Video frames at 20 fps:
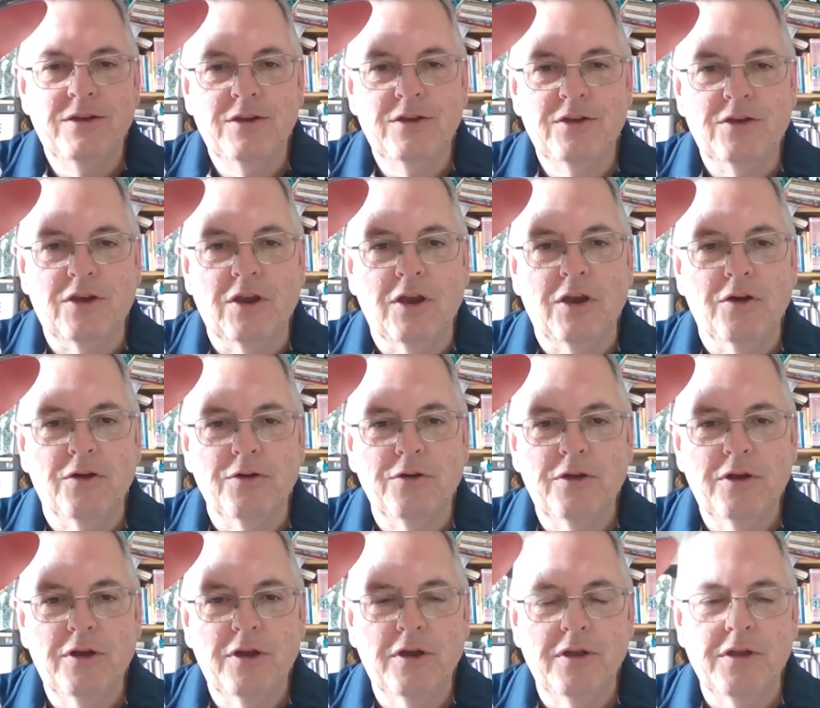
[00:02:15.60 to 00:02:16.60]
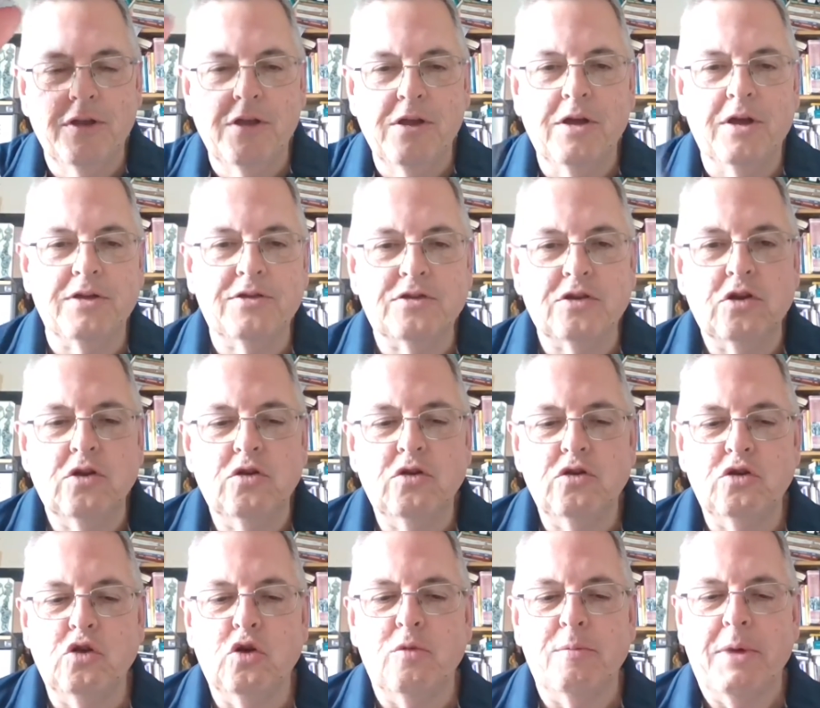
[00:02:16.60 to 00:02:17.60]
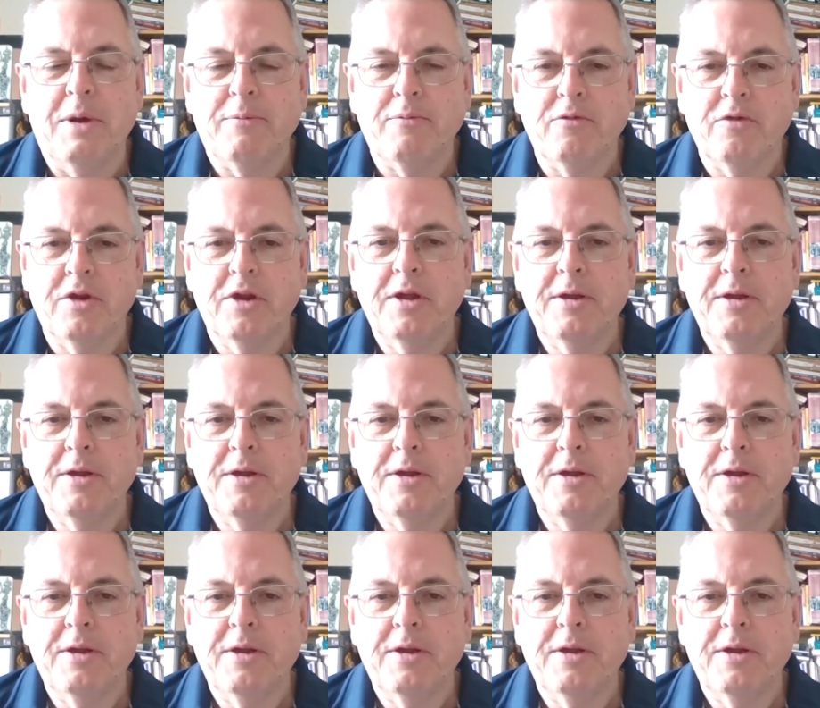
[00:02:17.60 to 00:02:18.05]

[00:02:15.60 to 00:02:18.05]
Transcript: Deon, I salute your memory.